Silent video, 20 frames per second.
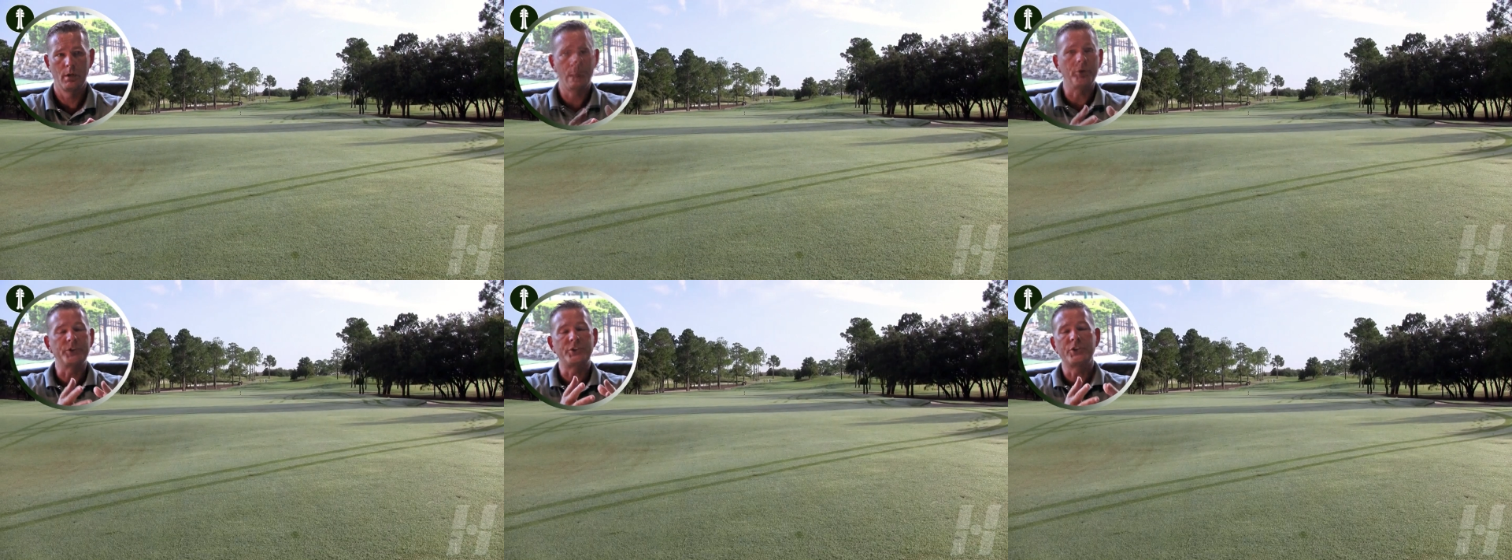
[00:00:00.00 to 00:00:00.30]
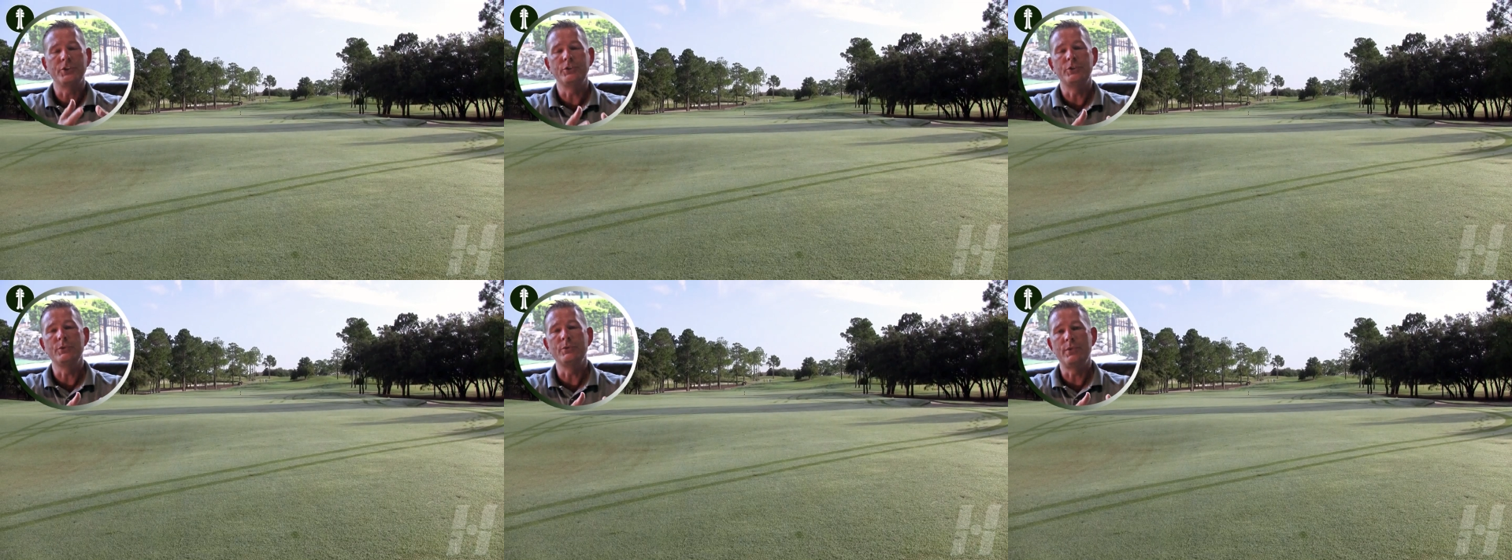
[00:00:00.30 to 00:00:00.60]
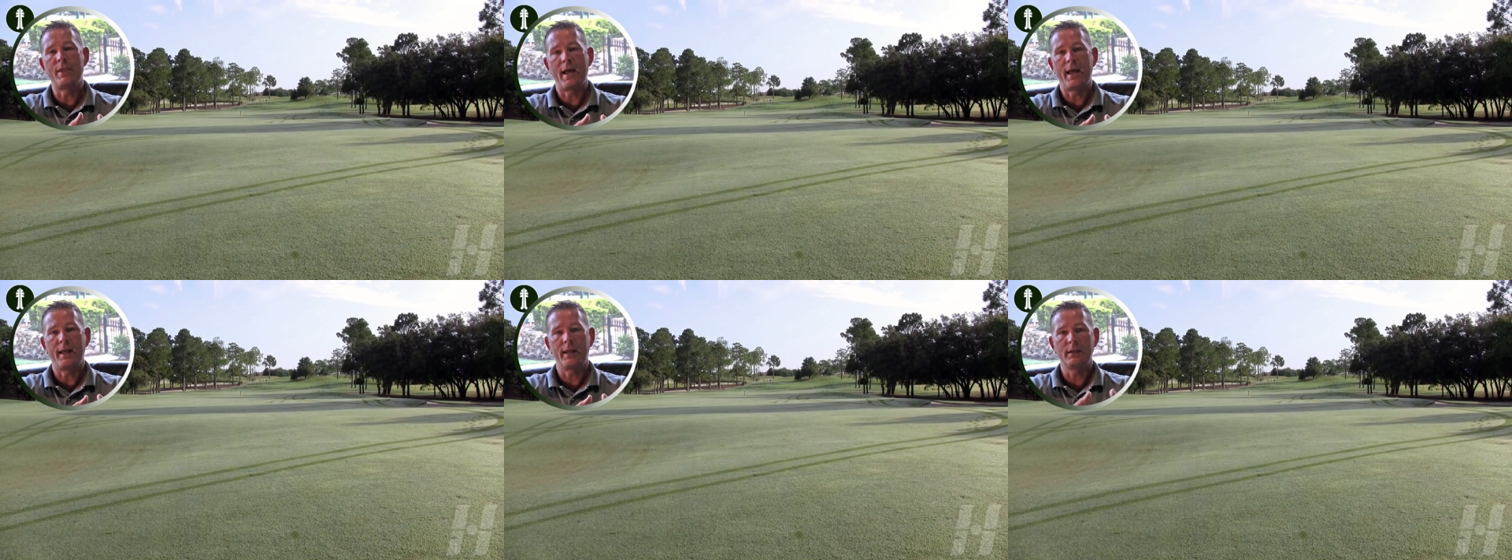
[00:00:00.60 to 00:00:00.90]
But to
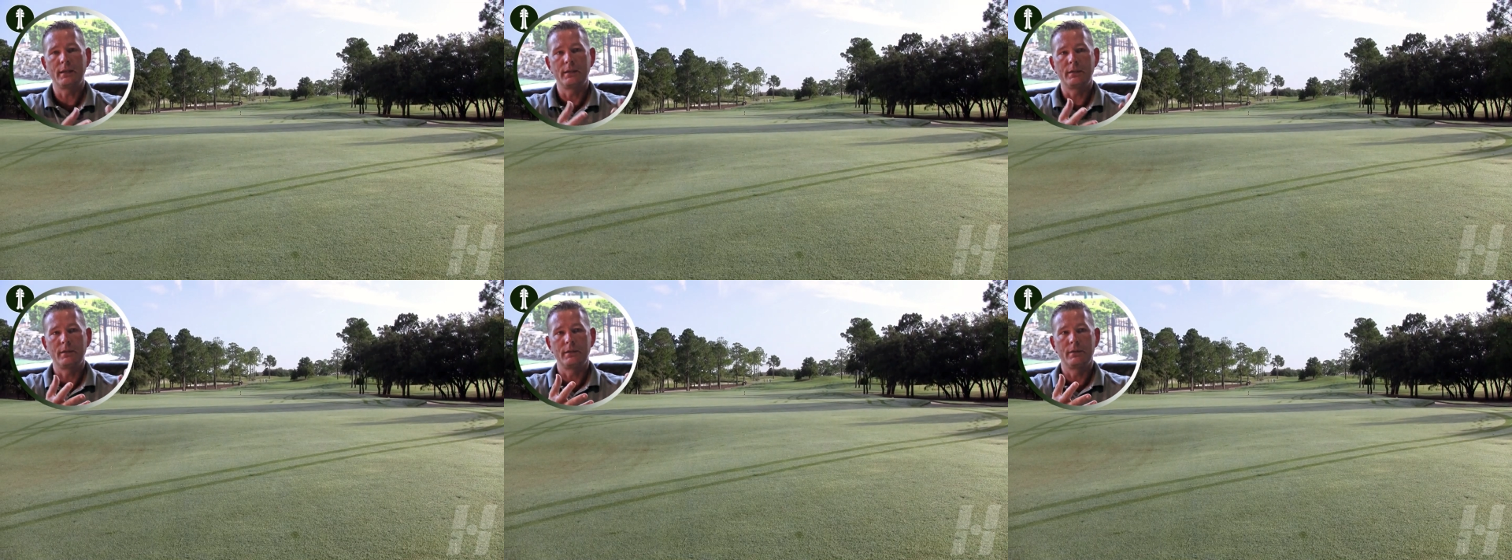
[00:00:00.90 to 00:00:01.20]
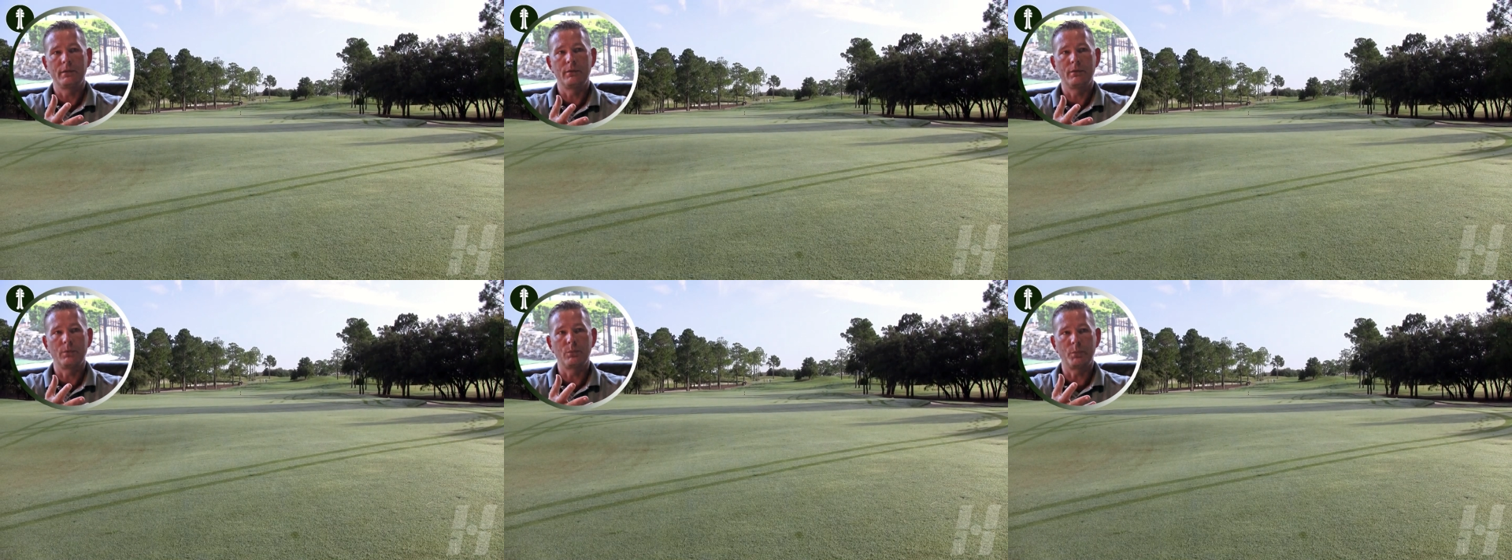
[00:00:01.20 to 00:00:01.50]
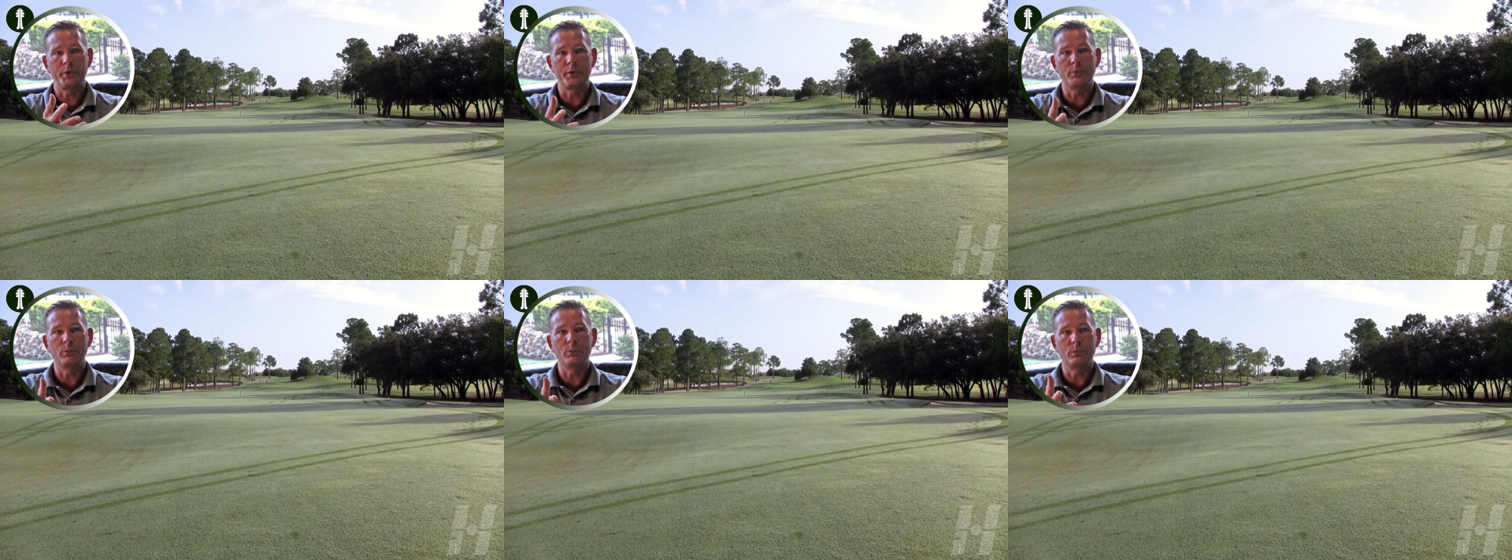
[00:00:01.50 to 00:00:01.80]
do that,
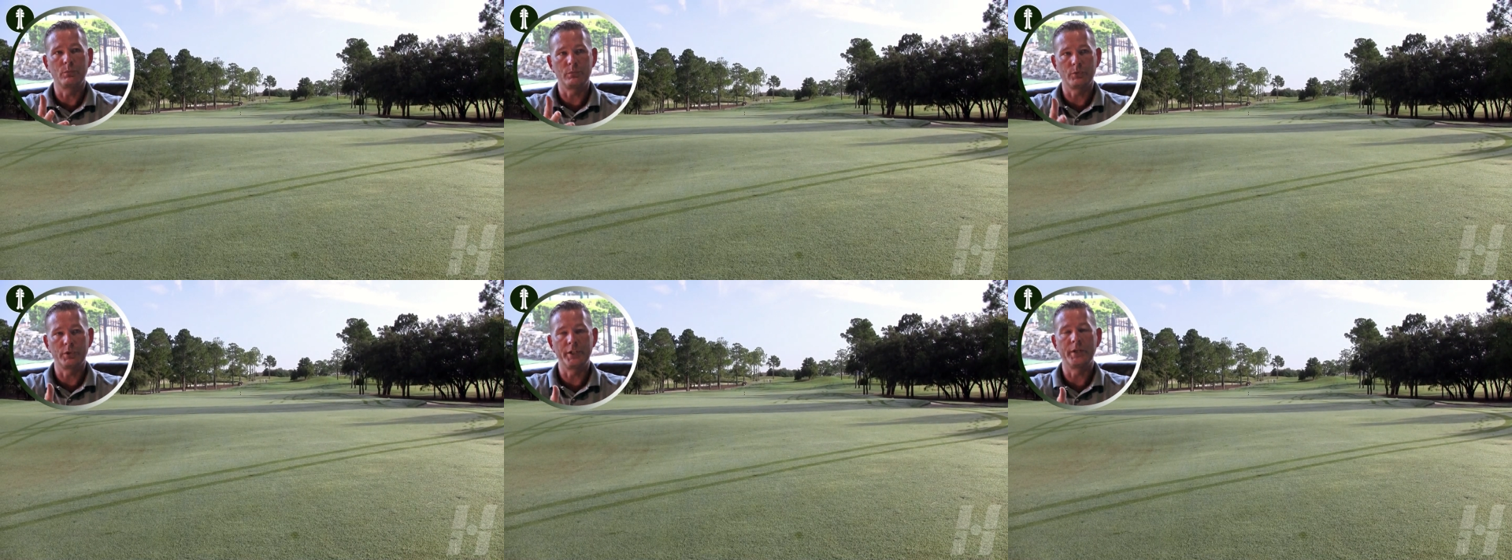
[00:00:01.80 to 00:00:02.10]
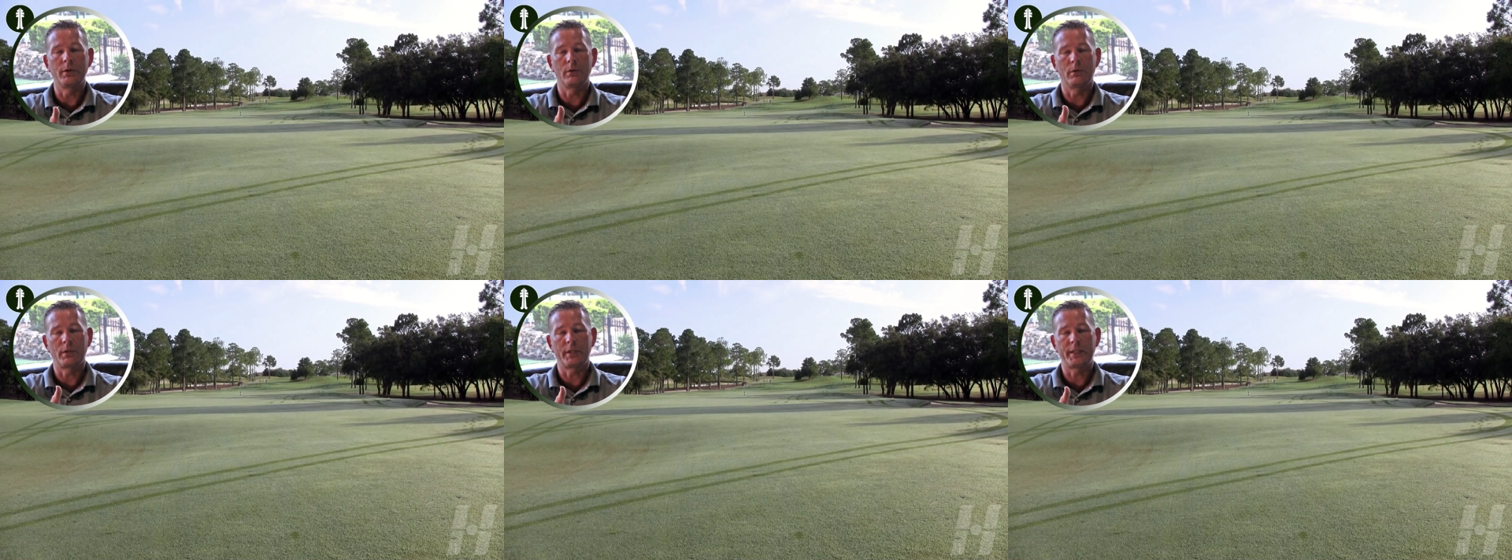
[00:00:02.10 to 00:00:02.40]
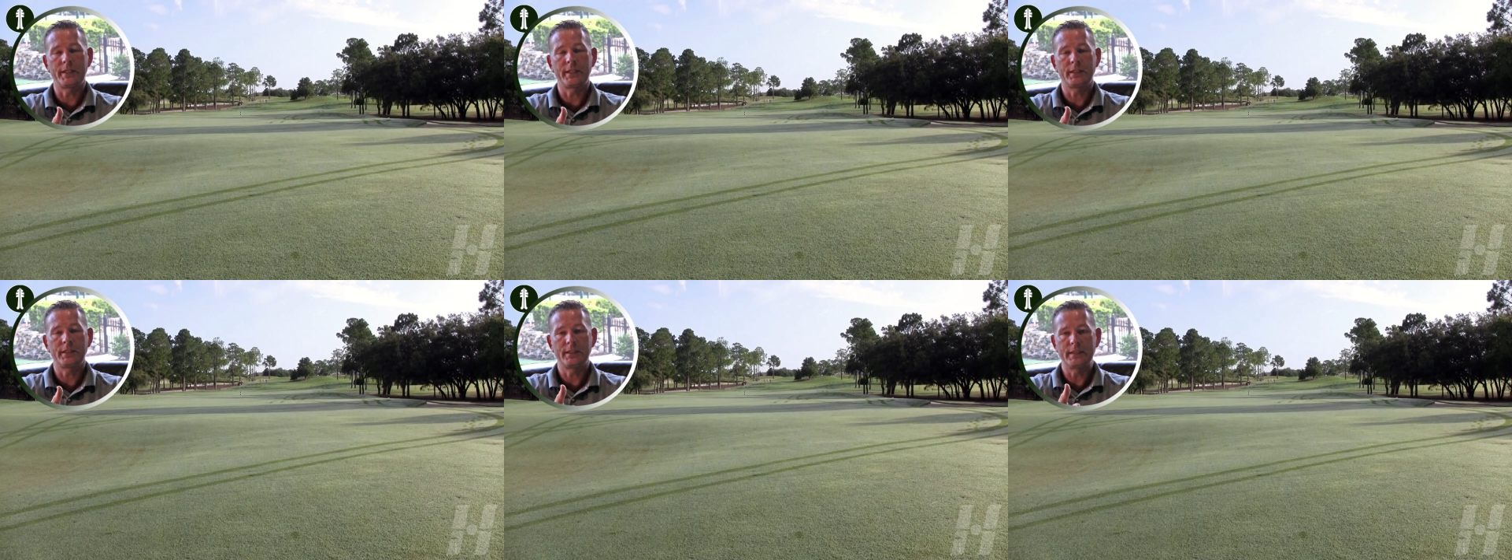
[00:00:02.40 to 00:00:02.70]
we
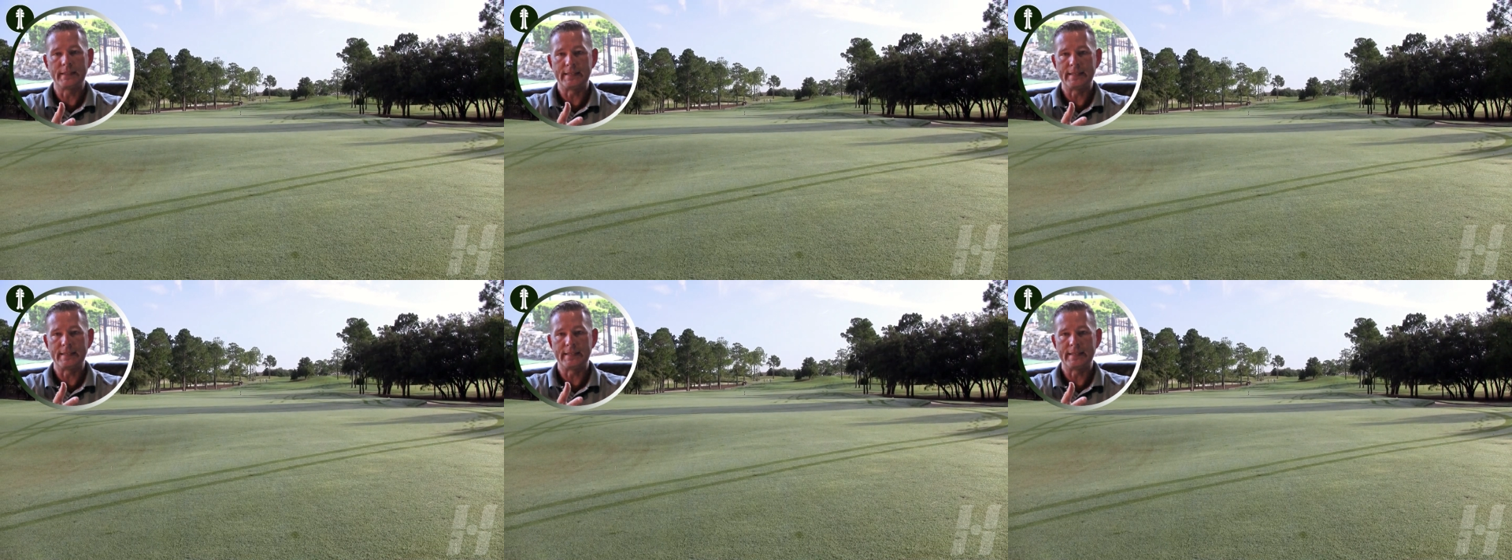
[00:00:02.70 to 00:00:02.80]
literally